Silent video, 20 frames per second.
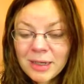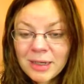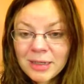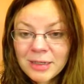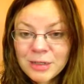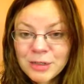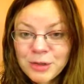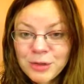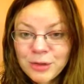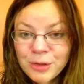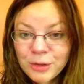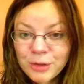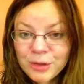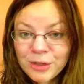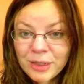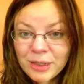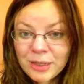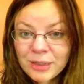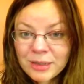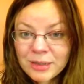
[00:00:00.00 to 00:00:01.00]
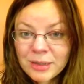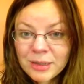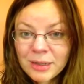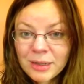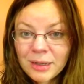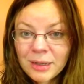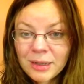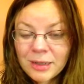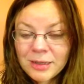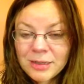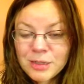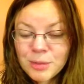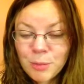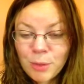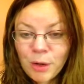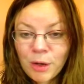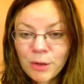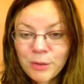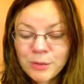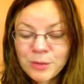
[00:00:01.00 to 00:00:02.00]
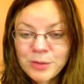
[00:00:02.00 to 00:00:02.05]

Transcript: and do their thing uh, tomorrow.